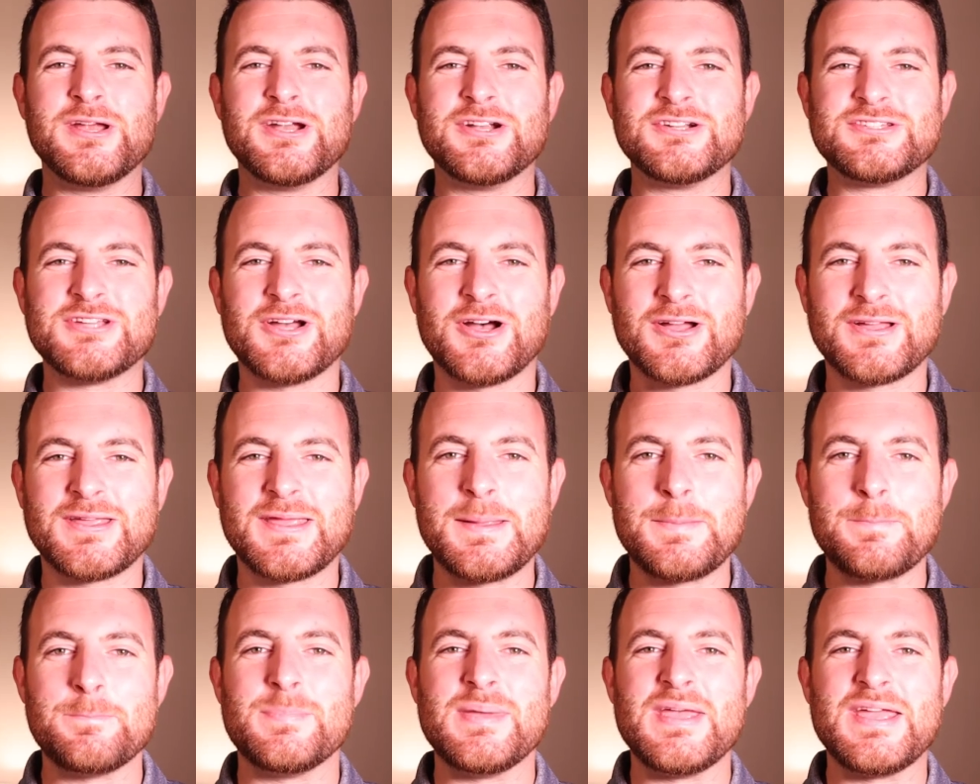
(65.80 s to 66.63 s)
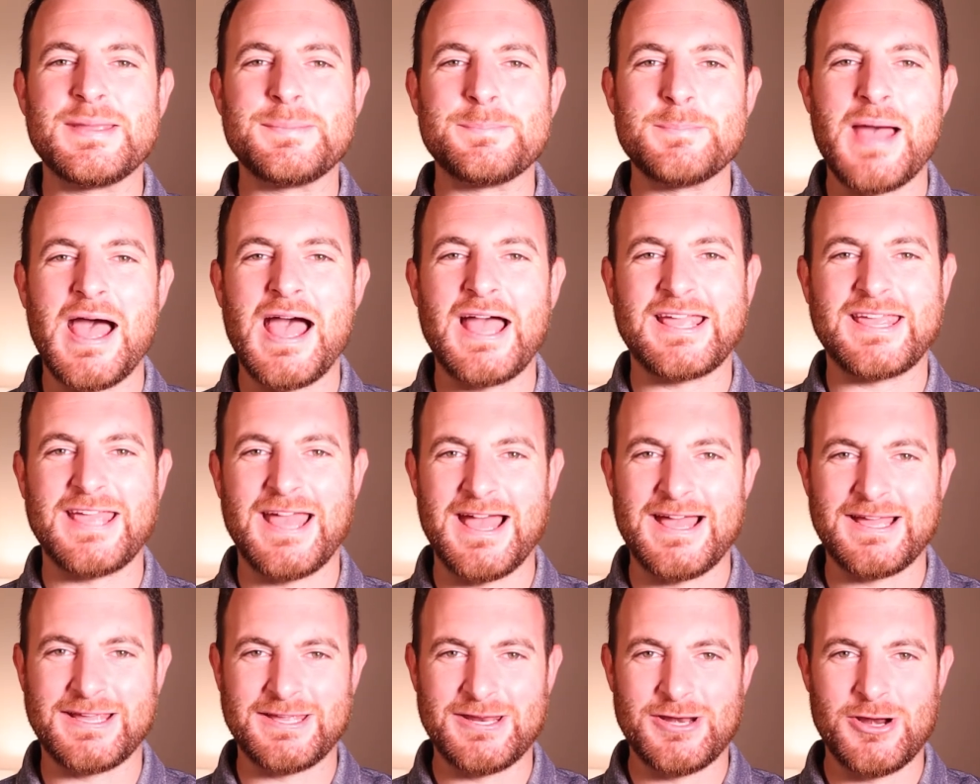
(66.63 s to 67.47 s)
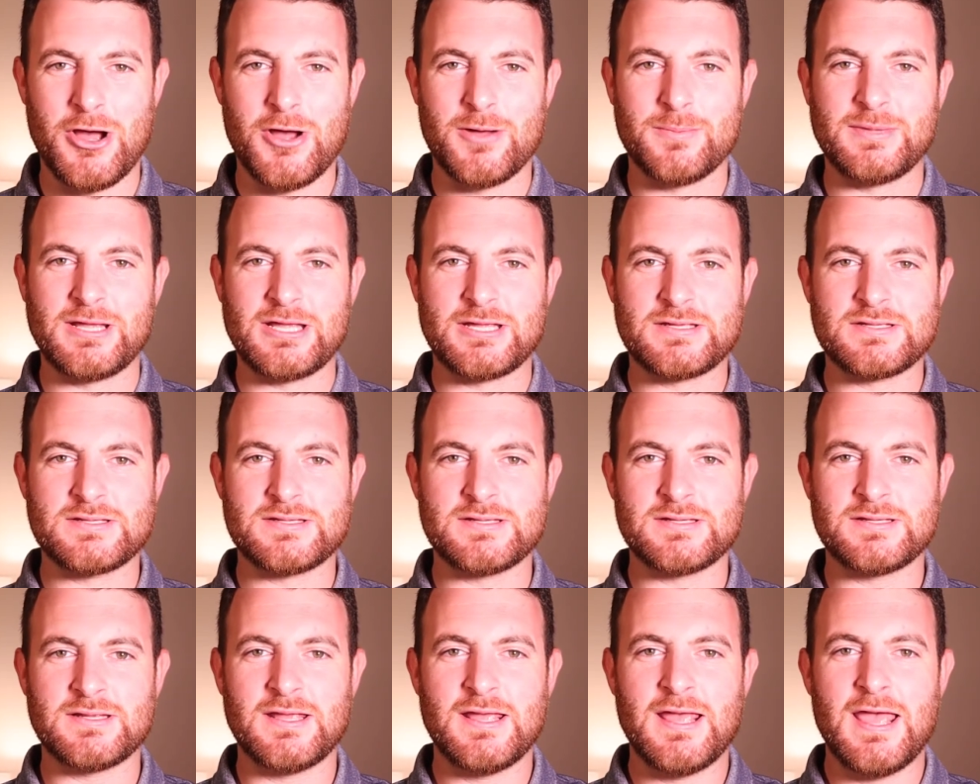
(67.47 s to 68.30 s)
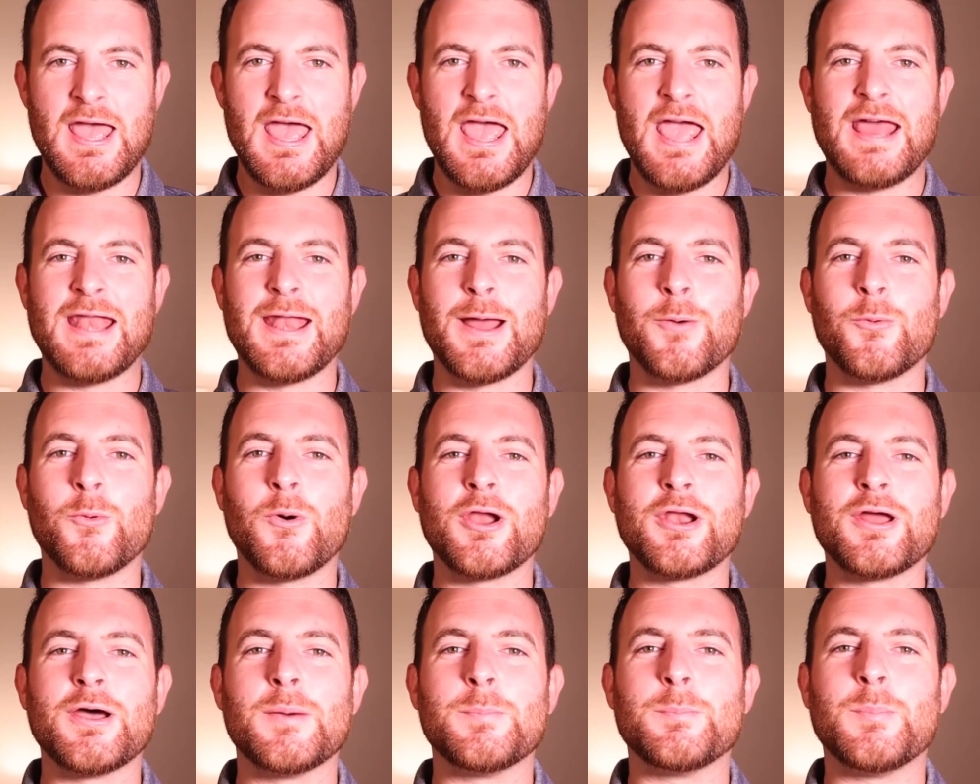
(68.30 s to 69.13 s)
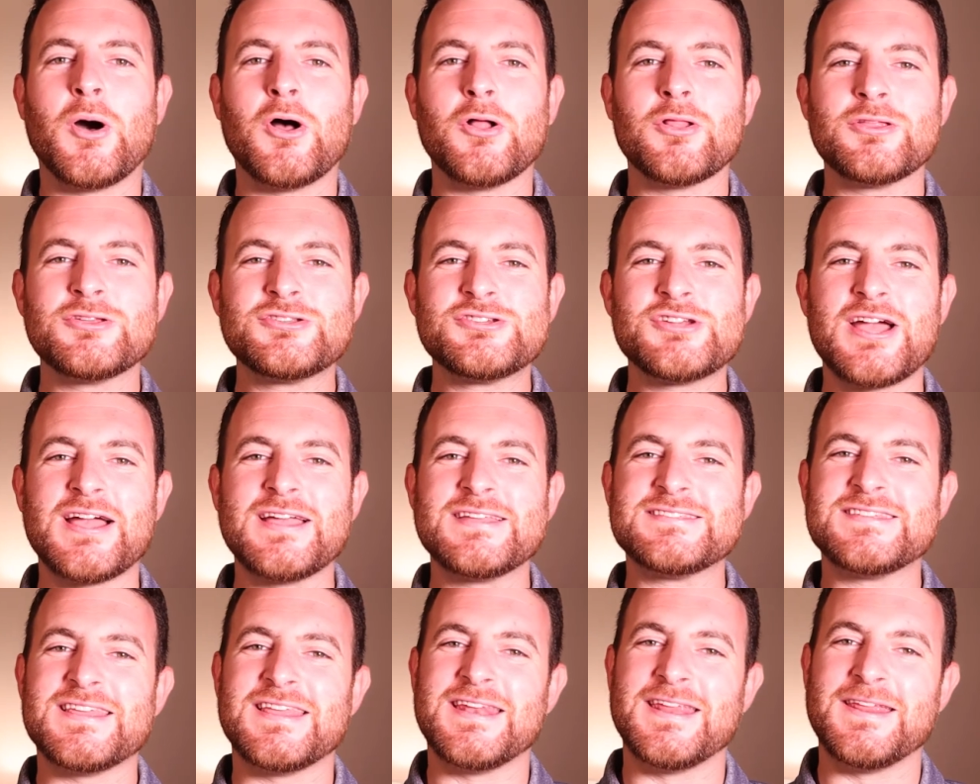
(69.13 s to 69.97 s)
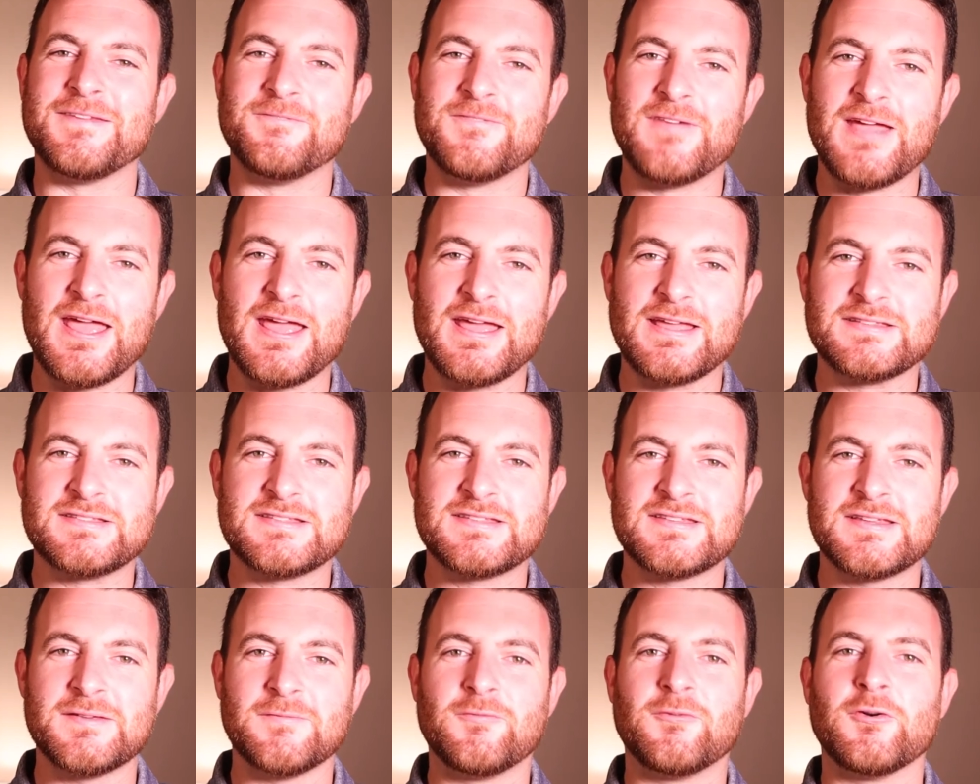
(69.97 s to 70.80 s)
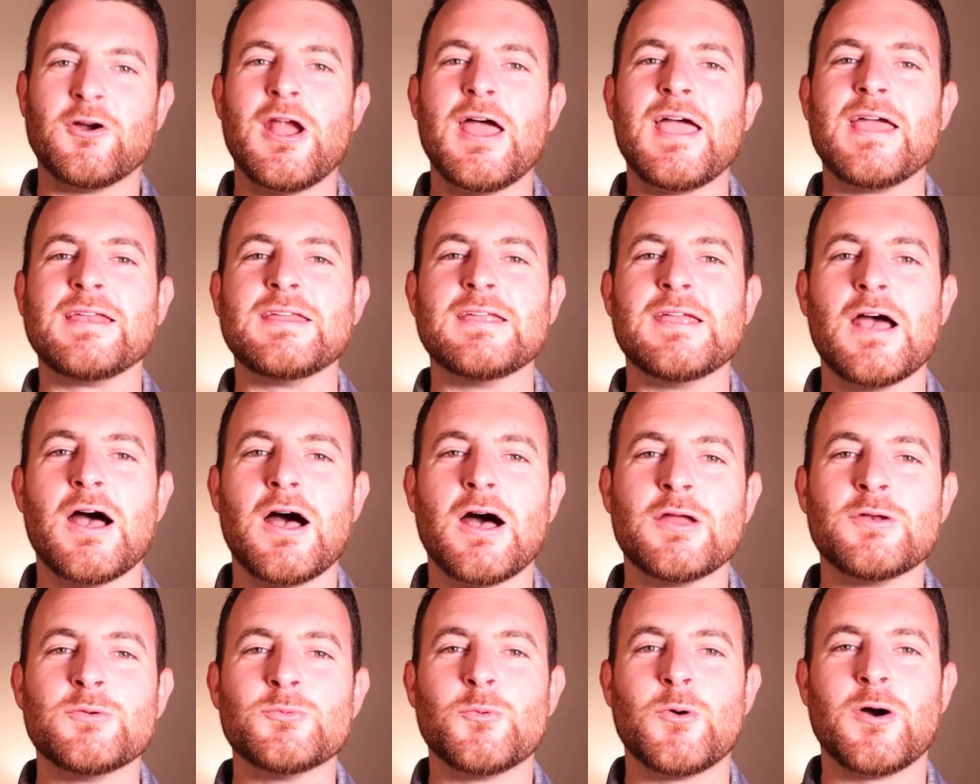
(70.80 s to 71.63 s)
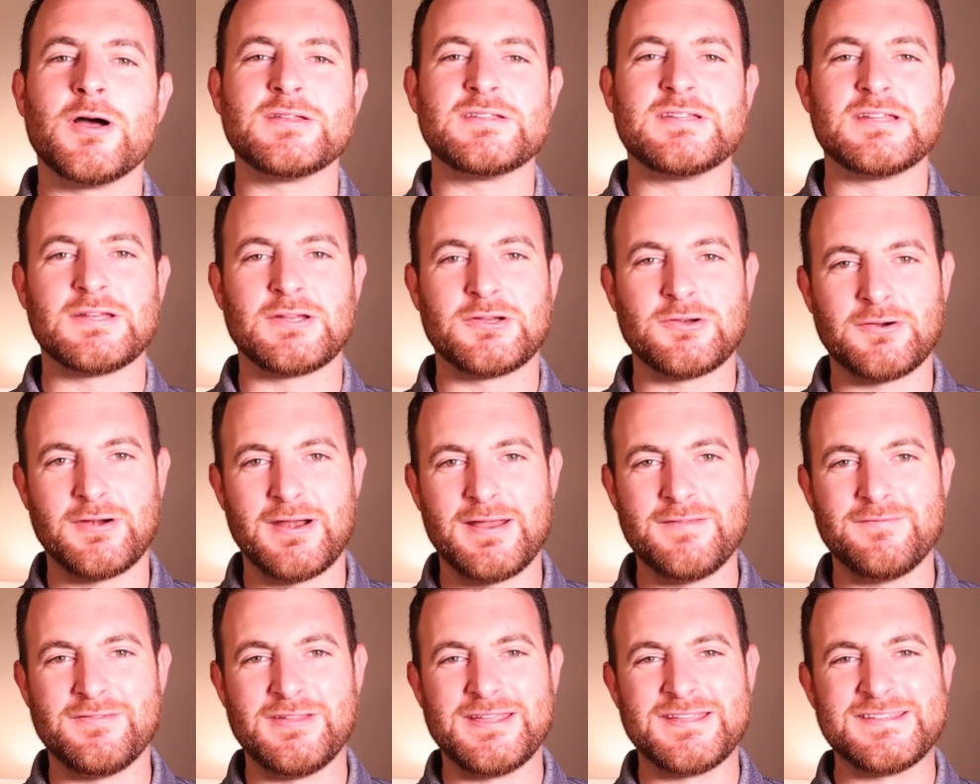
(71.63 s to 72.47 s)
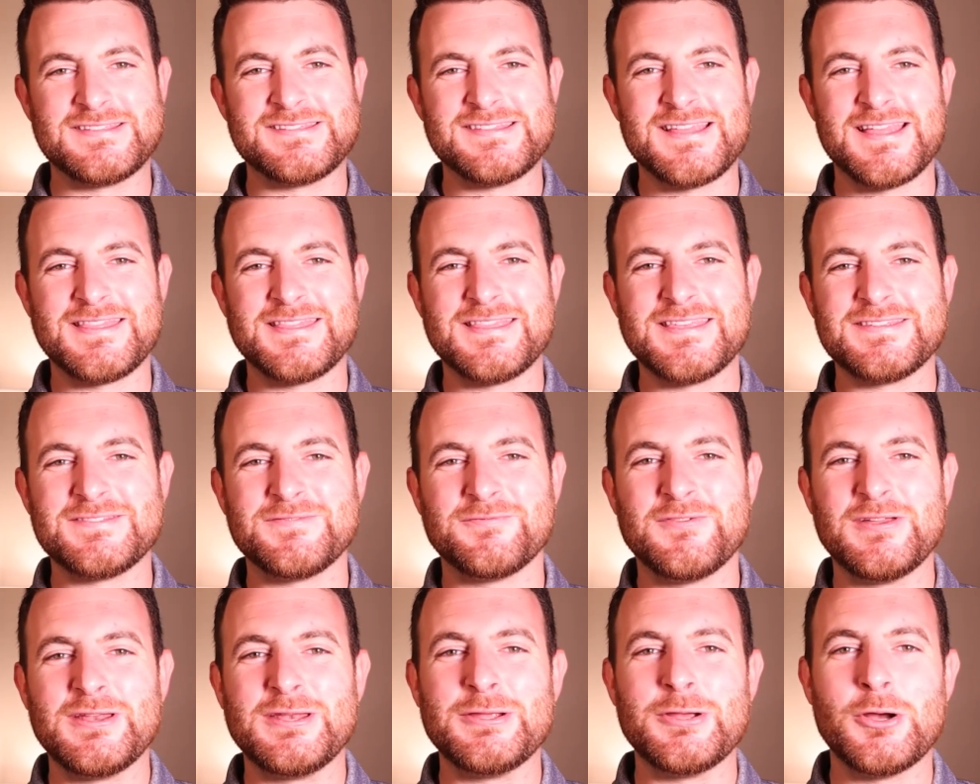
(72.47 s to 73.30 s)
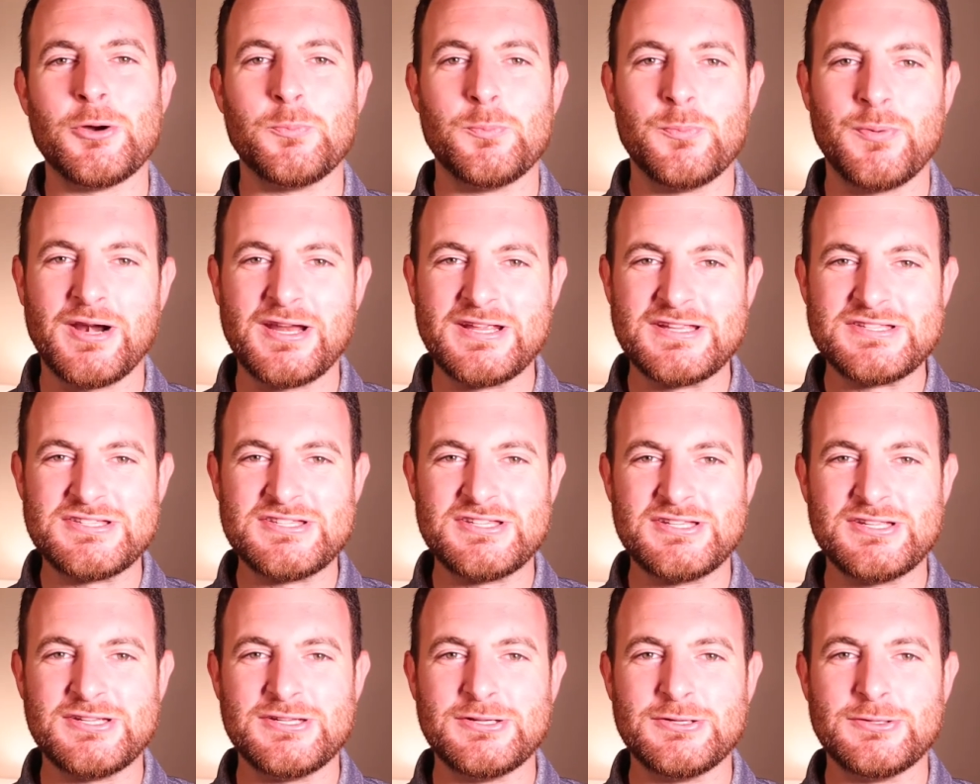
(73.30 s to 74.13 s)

we are talking Big Mac economics, and I want to apologize in advance for any unwanted cravings that this video brings to